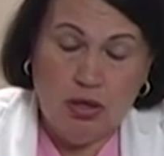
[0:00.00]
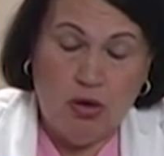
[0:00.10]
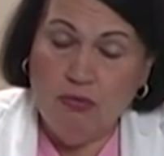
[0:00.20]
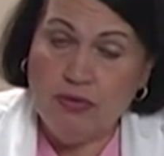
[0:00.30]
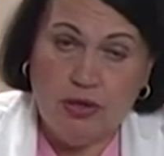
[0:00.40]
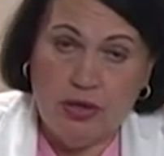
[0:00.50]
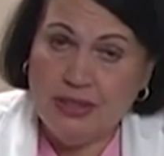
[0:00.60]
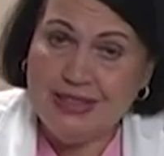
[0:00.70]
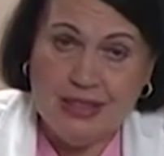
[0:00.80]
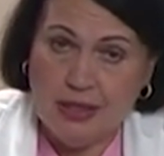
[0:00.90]
Over,
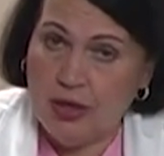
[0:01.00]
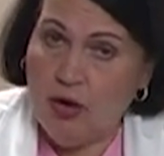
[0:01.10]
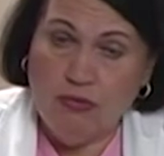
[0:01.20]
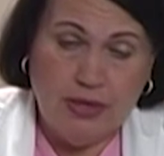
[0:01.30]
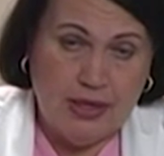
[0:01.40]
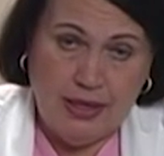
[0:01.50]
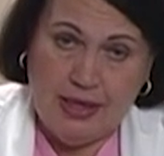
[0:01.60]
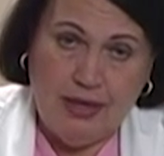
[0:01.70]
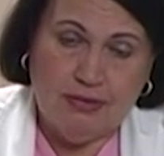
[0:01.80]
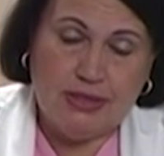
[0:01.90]
instantly, overnight. I
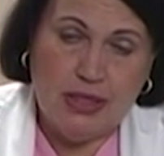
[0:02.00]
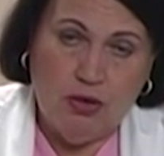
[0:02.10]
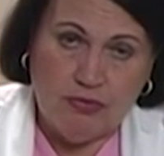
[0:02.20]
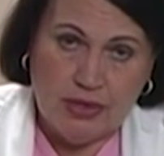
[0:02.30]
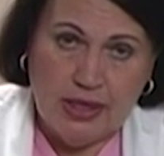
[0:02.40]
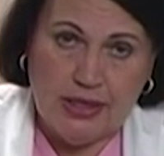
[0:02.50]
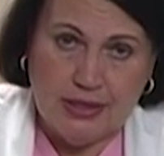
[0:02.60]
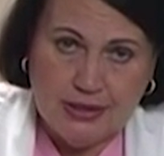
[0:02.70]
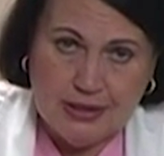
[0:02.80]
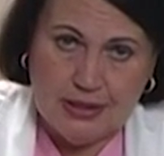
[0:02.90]
can't even say overnight,
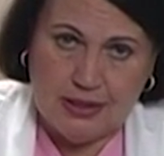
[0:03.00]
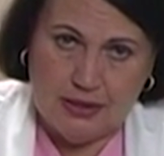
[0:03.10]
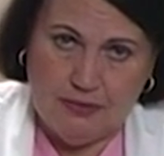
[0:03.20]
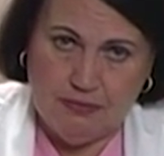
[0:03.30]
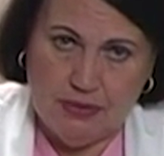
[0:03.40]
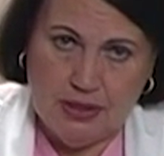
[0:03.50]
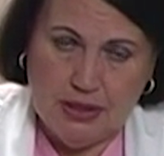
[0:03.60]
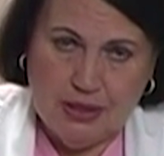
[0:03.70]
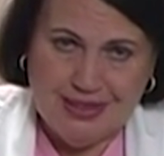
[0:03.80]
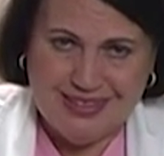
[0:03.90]
instantly.
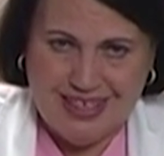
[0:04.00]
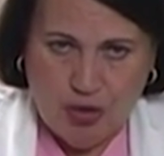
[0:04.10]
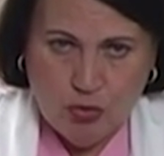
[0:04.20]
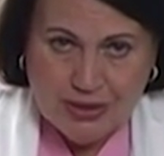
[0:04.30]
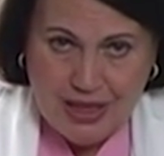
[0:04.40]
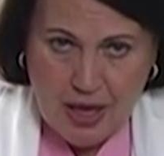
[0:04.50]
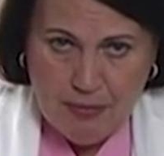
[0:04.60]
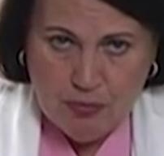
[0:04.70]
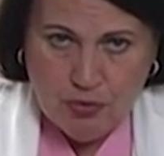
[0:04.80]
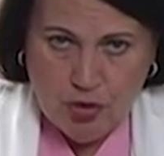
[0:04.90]
Does that always
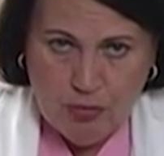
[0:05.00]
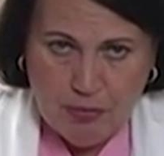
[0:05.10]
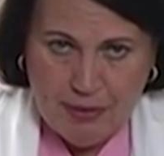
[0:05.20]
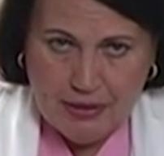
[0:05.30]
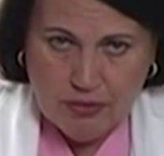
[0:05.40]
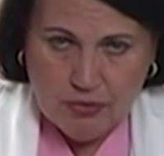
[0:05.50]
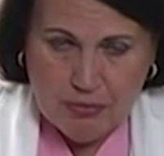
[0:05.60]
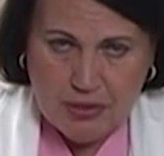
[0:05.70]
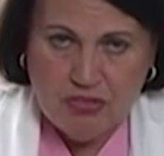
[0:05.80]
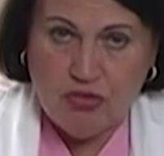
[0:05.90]
happen with homeopathic
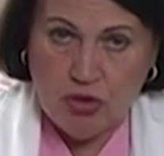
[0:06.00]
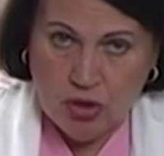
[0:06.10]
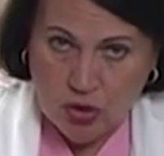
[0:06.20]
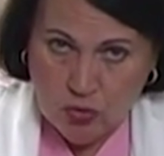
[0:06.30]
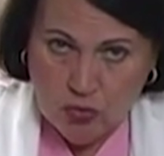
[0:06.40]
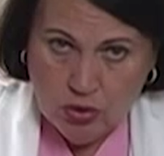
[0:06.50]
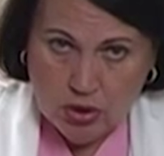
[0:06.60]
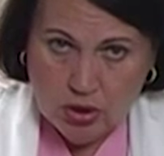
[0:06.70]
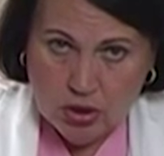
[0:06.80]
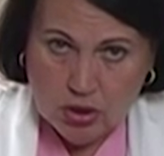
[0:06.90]
remedies? No,
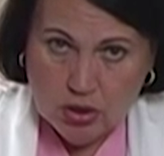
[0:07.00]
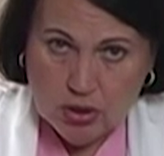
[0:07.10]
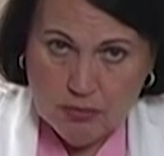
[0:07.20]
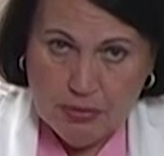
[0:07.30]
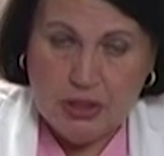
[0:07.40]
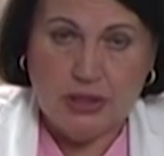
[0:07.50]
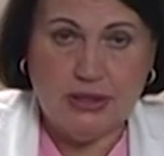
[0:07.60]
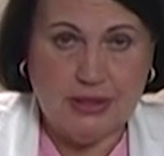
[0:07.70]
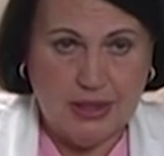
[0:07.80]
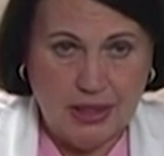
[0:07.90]
because
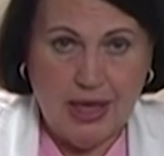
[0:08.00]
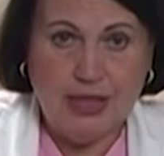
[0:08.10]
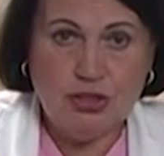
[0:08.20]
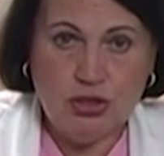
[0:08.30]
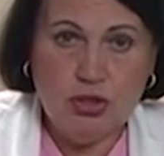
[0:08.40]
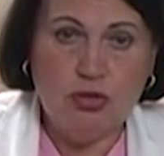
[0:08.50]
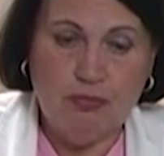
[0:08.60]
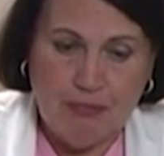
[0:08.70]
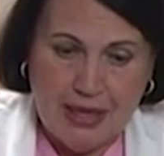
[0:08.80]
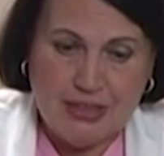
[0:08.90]
there's a lot to
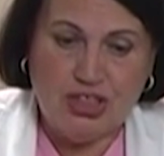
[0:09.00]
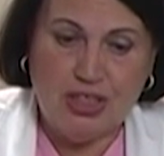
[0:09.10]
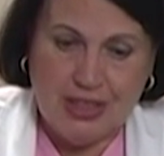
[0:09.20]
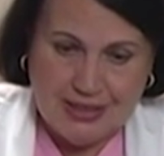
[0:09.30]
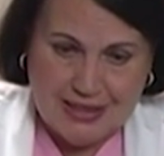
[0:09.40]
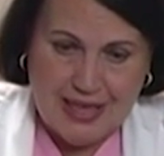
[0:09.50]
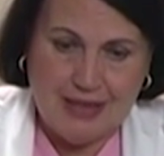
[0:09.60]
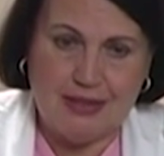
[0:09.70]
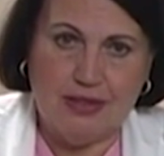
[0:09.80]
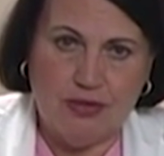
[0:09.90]
matching
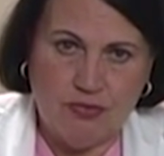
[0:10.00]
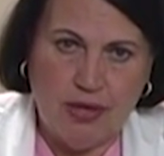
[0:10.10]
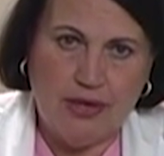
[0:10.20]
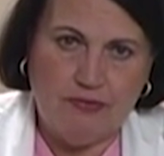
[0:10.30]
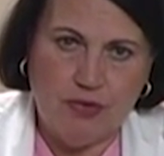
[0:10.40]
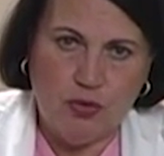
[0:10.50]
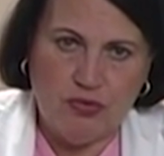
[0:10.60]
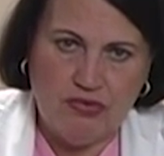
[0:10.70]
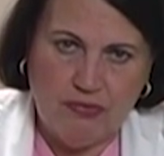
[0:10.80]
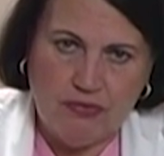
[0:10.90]
exactly the right
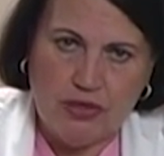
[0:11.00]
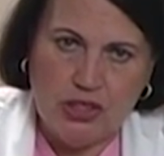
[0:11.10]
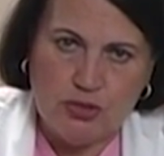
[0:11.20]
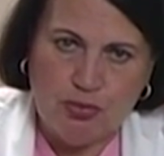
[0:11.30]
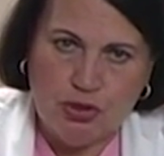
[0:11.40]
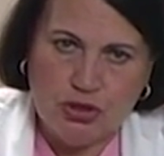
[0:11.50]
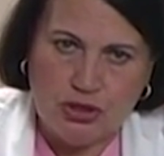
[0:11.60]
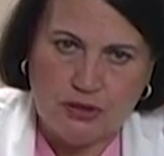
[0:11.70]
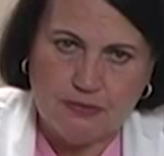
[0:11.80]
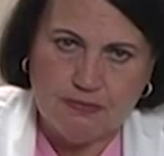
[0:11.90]
frequency for each
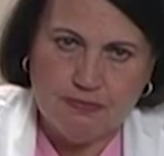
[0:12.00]
person.